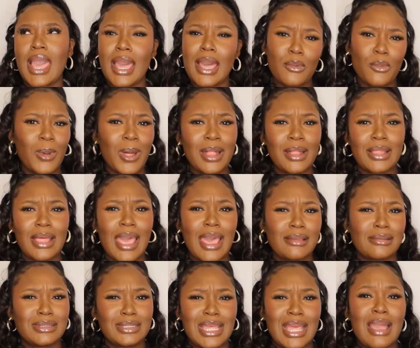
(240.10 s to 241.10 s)
well,
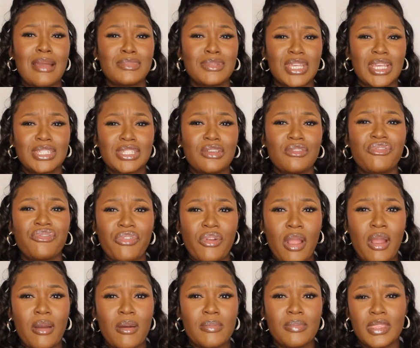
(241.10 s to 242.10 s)
I'm judging
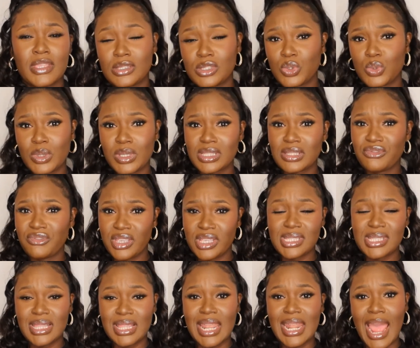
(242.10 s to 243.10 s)
from the Swiss
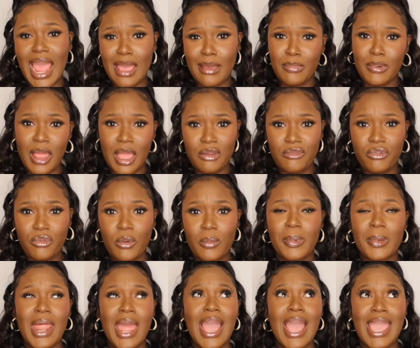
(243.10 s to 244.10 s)
visa that I applied for,
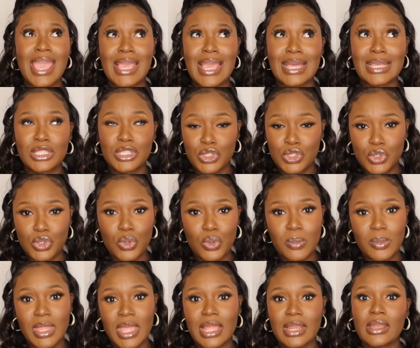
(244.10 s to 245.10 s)
but I
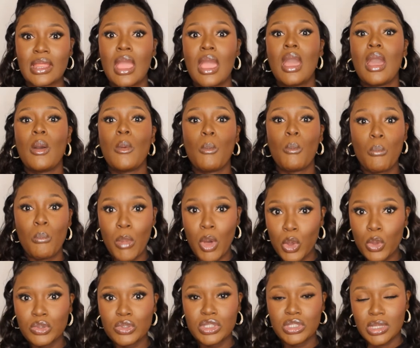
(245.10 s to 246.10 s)
assume that
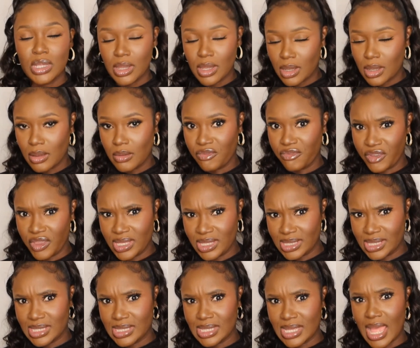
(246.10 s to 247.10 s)
most
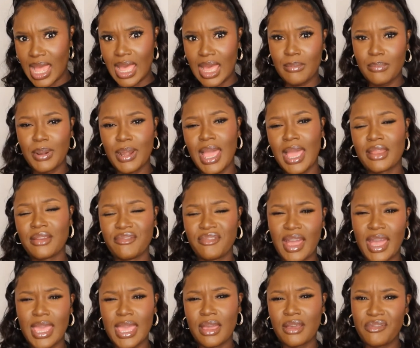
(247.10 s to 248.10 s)
visas are applied
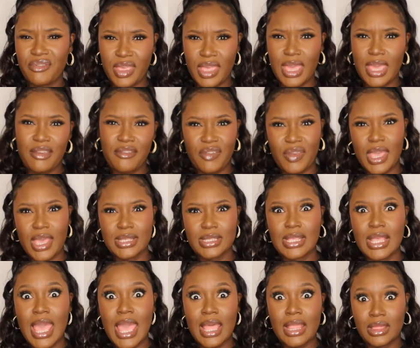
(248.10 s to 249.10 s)
via VFS
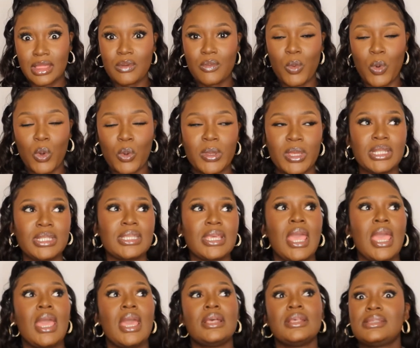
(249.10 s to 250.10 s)
at the moment.
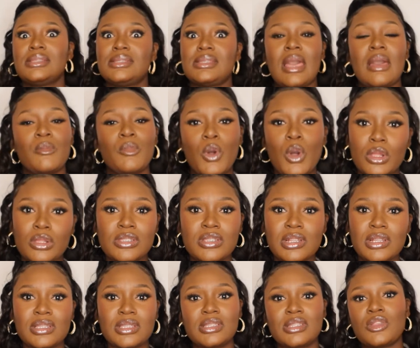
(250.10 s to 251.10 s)
Some
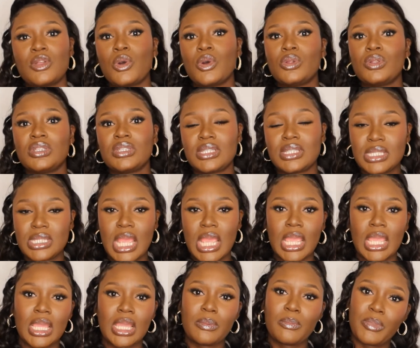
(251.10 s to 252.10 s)
consulates don't
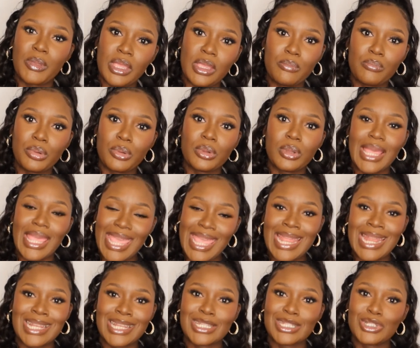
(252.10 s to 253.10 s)
take people
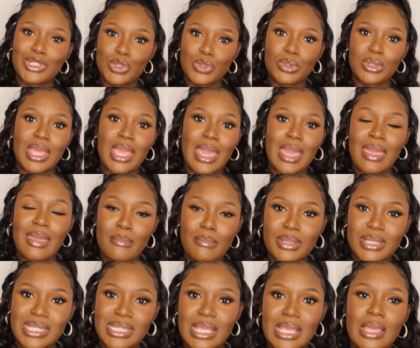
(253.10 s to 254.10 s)
into their
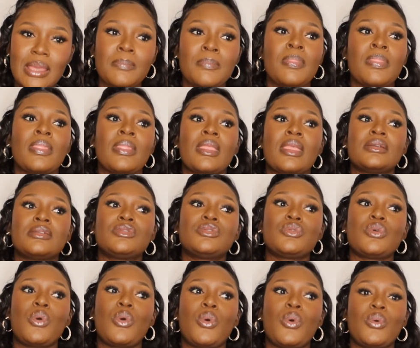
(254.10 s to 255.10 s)
embassy.
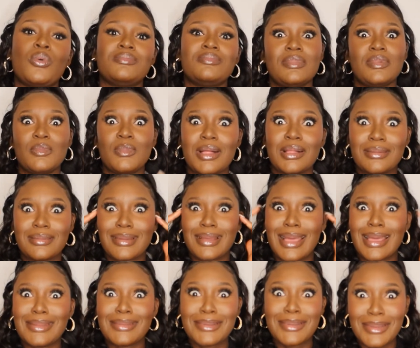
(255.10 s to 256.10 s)
So, well,
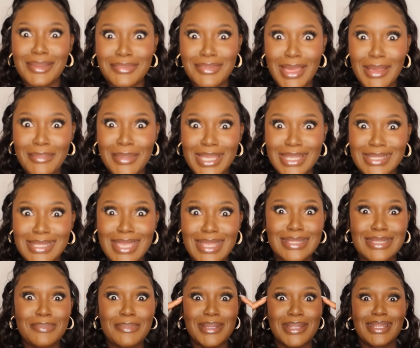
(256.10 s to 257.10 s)
I don't know if that makes
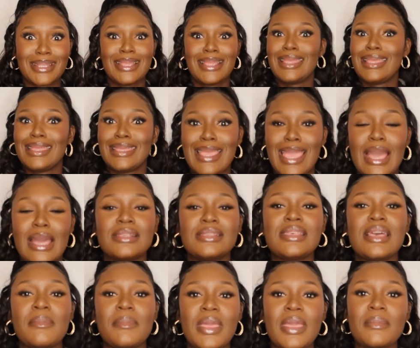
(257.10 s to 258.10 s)
sense, but yeah,
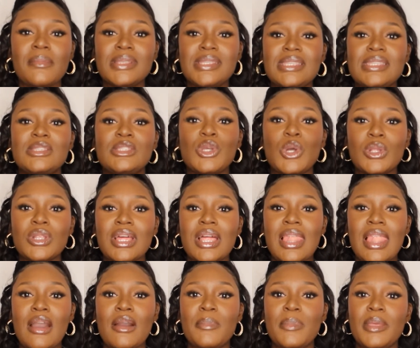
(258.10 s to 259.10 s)
some embassies don't
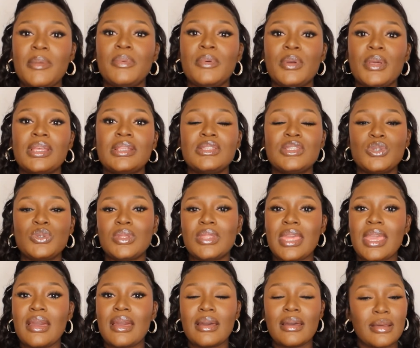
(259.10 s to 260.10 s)
allow people into
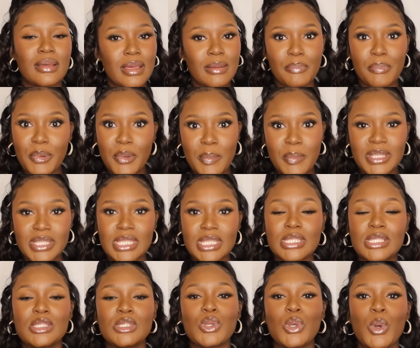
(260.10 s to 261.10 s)
their
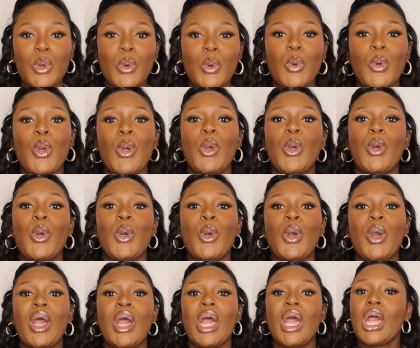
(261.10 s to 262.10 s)
premises, so
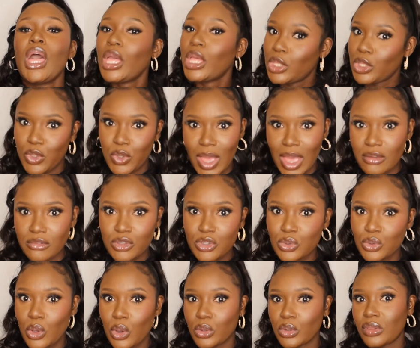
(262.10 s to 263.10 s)
you have to
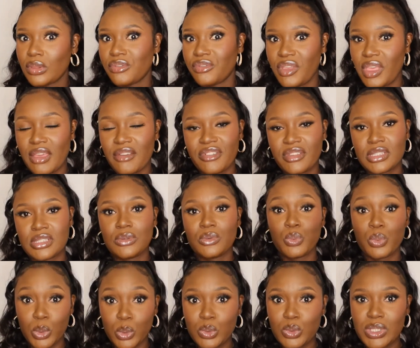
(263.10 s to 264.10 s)
go the VFS
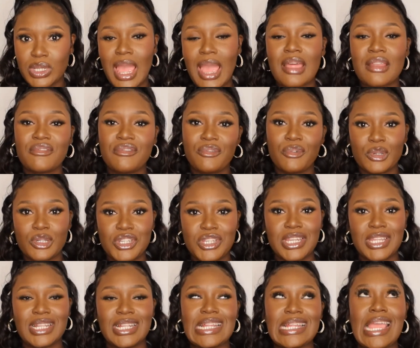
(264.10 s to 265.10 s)
route,
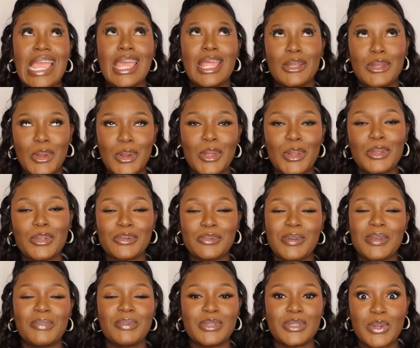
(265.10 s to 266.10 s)
unfortunately. I know a lot of
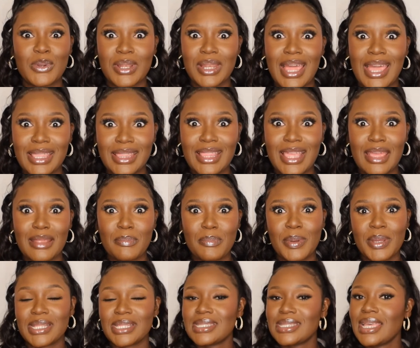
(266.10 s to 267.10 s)
people don't like that,
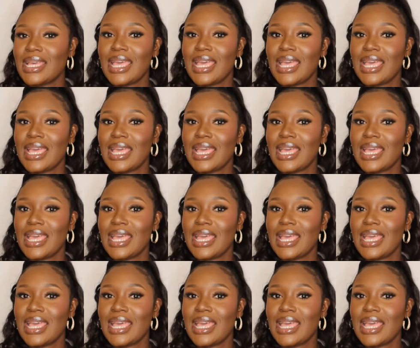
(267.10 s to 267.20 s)
but